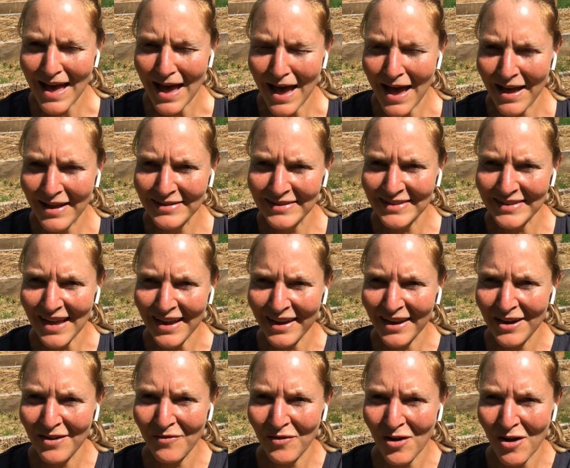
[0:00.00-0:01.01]
and
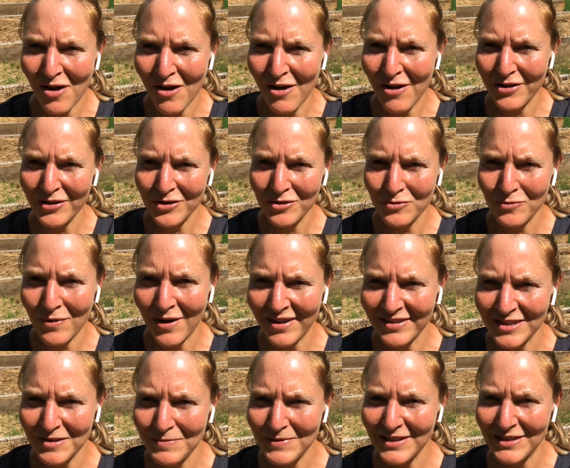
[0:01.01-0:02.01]
second of all, you want
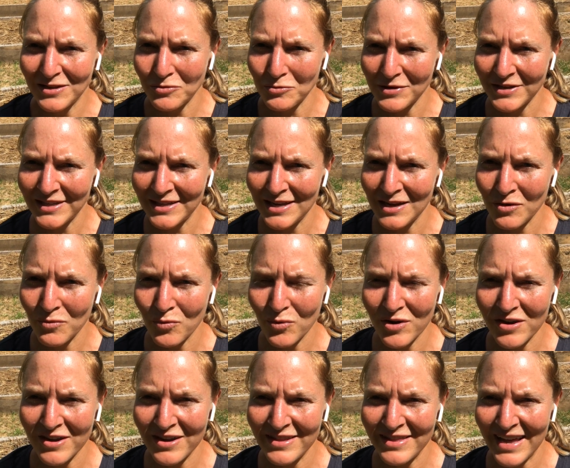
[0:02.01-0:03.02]
to be sourcing
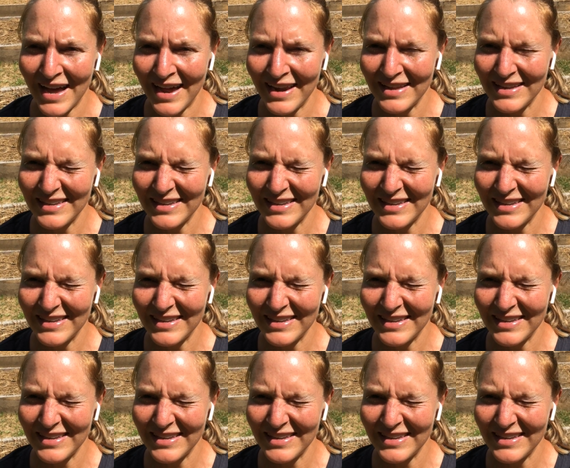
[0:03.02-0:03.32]
wood that